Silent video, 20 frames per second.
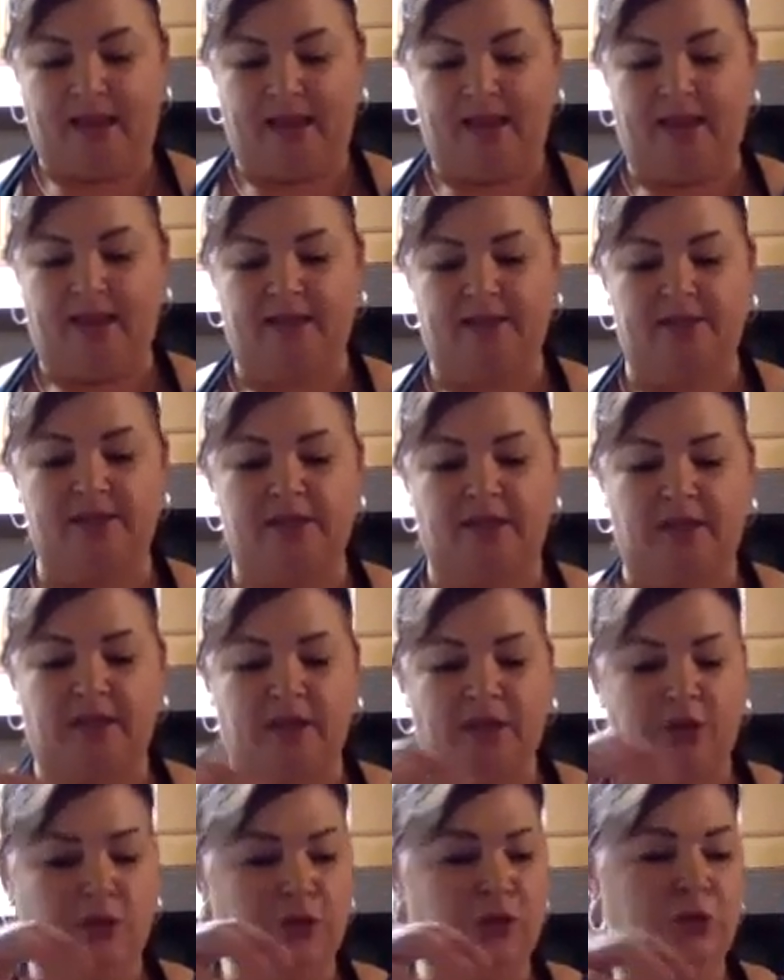and
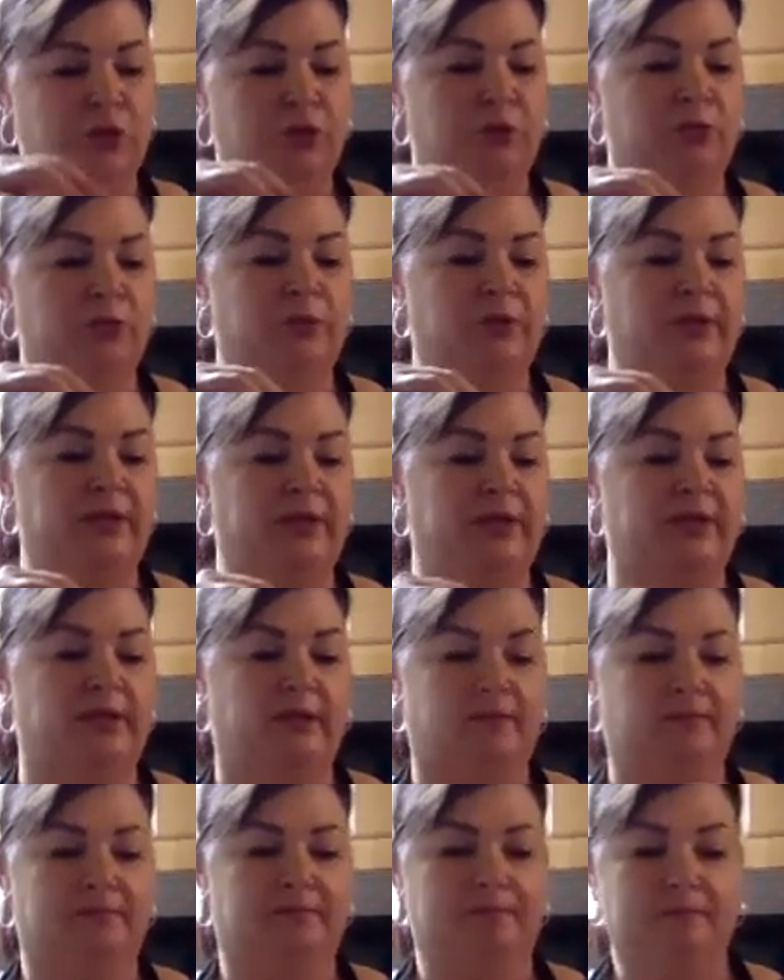you would
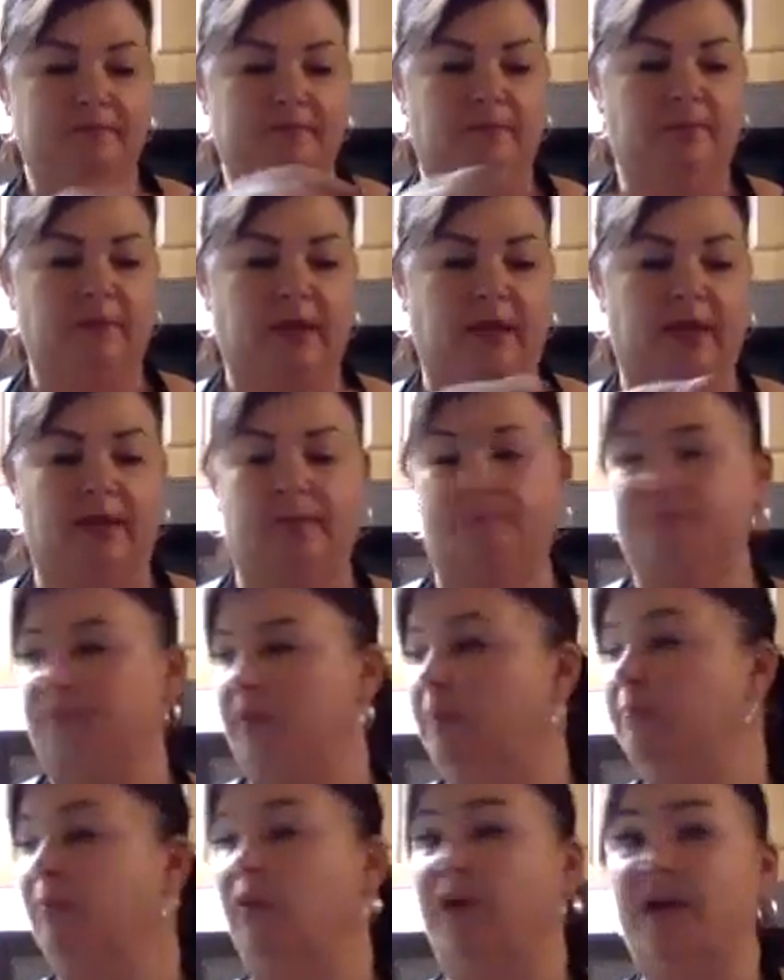um,
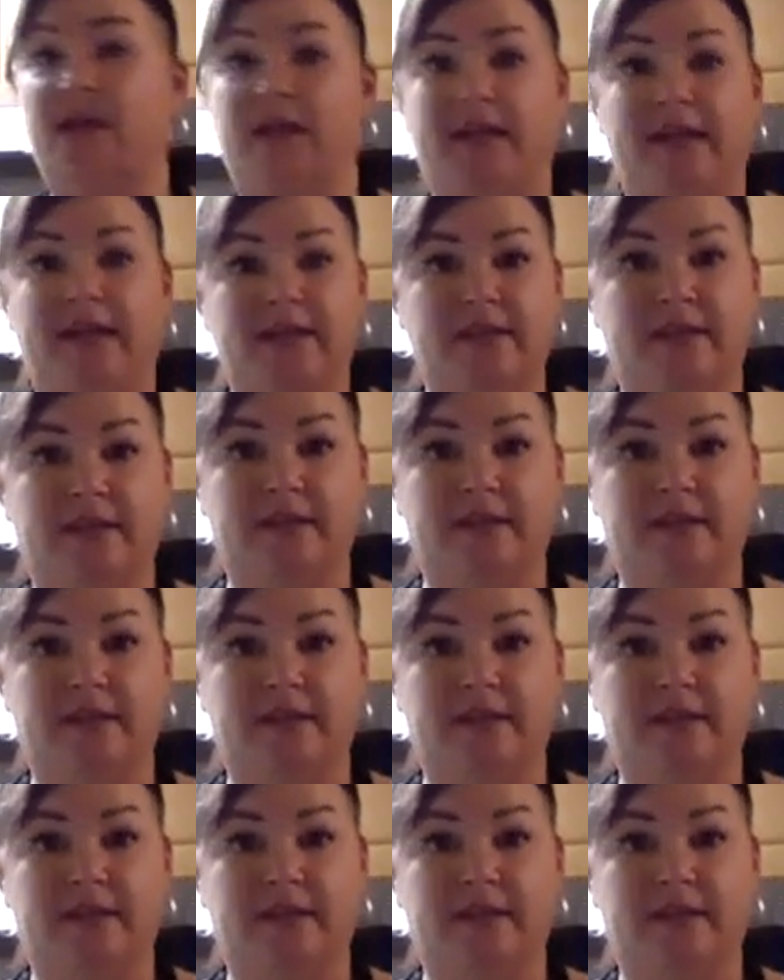boil it